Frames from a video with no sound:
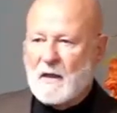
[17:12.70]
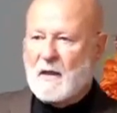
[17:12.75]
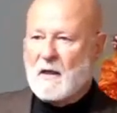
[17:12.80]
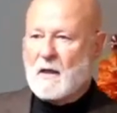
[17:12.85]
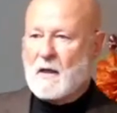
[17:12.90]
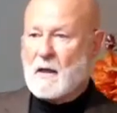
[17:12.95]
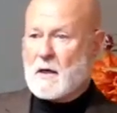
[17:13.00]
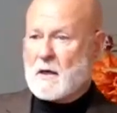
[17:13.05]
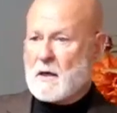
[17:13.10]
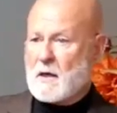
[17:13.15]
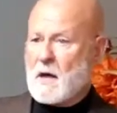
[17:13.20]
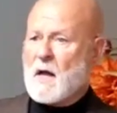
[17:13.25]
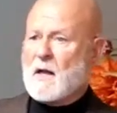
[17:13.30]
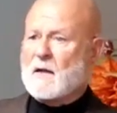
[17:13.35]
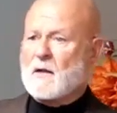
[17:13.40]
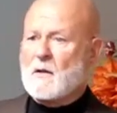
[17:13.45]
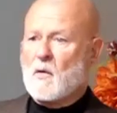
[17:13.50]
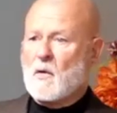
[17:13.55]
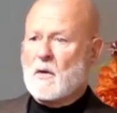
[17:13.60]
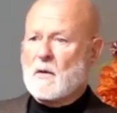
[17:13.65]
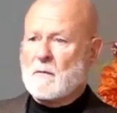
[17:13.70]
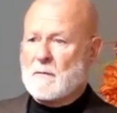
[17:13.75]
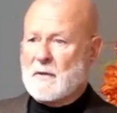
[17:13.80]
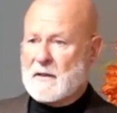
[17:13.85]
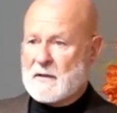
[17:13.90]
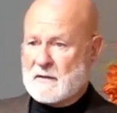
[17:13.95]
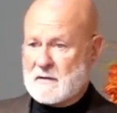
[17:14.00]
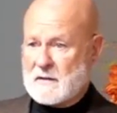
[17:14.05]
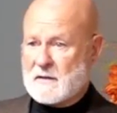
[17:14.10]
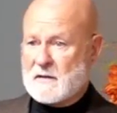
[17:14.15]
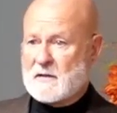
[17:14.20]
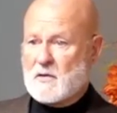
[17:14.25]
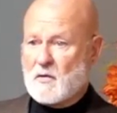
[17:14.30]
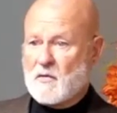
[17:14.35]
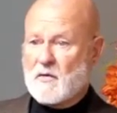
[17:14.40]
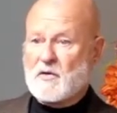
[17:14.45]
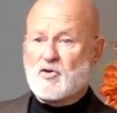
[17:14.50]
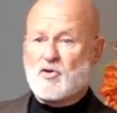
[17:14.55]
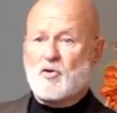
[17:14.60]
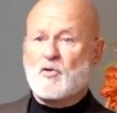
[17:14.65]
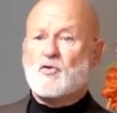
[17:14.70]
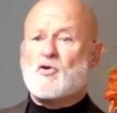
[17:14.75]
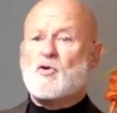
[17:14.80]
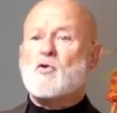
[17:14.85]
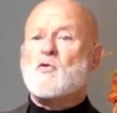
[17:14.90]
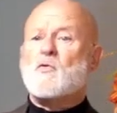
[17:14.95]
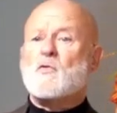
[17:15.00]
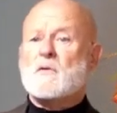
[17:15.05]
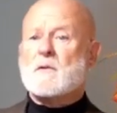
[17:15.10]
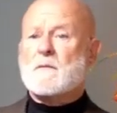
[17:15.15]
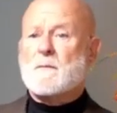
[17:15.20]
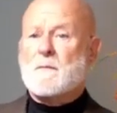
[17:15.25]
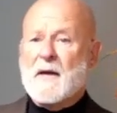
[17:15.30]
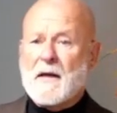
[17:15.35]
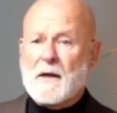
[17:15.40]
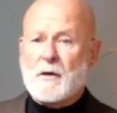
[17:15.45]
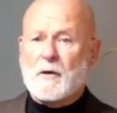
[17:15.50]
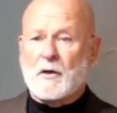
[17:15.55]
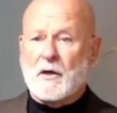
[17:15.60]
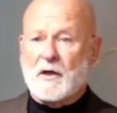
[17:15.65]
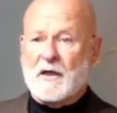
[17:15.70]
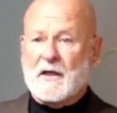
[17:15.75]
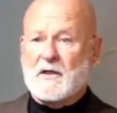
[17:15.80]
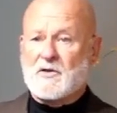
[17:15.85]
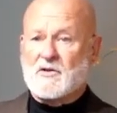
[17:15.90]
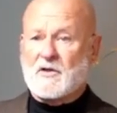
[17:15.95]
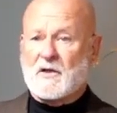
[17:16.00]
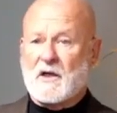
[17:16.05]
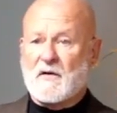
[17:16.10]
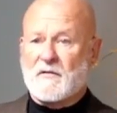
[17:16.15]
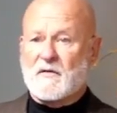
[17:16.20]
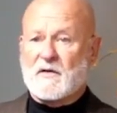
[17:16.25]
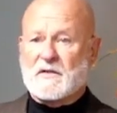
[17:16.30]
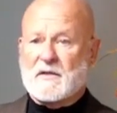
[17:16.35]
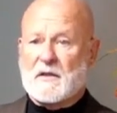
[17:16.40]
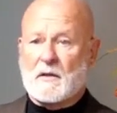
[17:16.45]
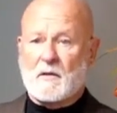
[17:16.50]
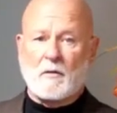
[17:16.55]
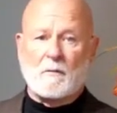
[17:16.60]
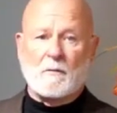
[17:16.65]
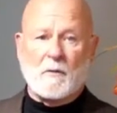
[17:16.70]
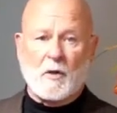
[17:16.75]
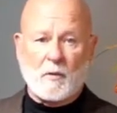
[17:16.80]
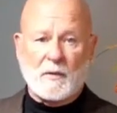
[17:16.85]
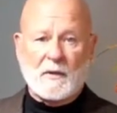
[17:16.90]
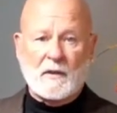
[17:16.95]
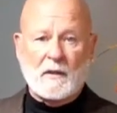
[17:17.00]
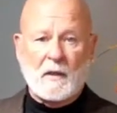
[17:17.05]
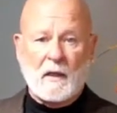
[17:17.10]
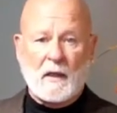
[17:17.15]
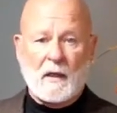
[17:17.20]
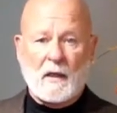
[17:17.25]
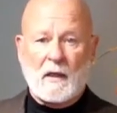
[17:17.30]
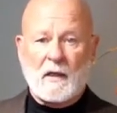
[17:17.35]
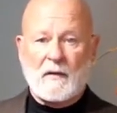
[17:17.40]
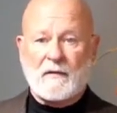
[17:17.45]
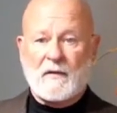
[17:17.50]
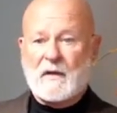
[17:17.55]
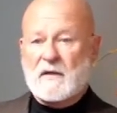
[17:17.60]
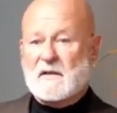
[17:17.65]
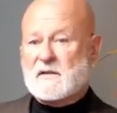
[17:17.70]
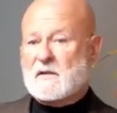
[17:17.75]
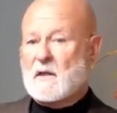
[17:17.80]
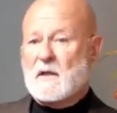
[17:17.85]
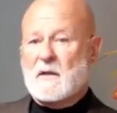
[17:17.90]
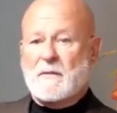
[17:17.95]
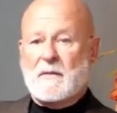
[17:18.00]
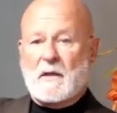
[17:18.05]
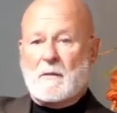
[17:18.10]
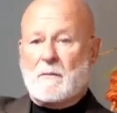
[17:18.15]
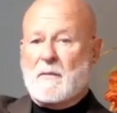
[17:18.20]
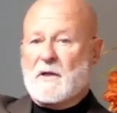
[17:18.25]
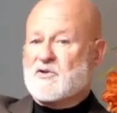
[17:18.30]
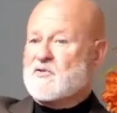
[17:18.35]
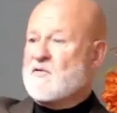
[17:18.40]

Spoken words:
on an ongoing basis so that you choose better each and every single moment, then it's going to be a bunch of